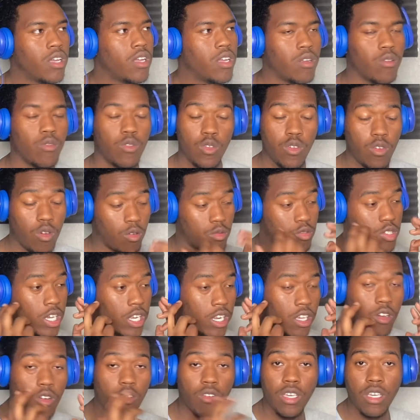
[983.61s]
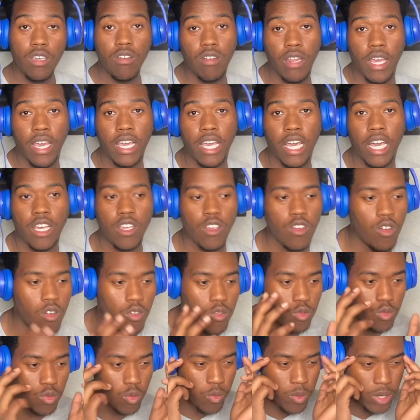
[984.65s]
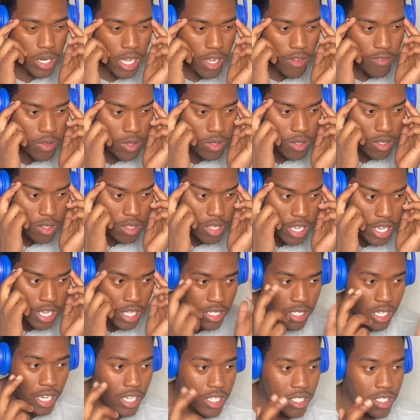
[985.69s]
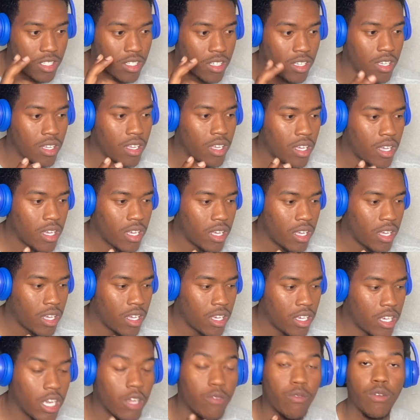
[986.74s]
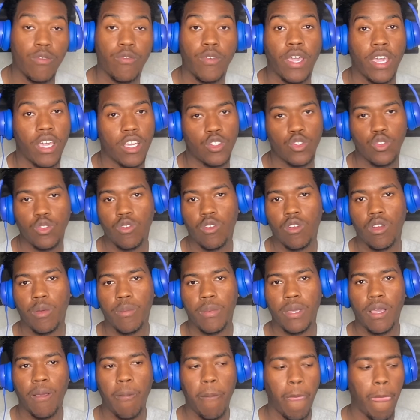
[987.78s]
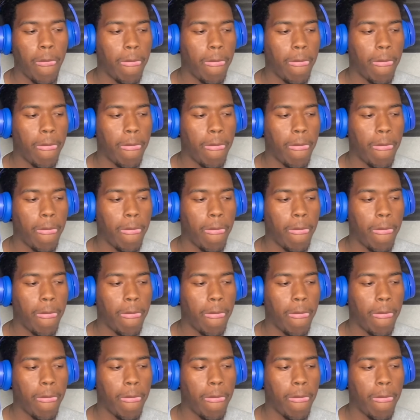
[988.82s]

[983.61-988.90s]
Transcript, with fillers: You're going to try to go kill that guy. You're going to do whatever it takes to get revenge. You know what I mean?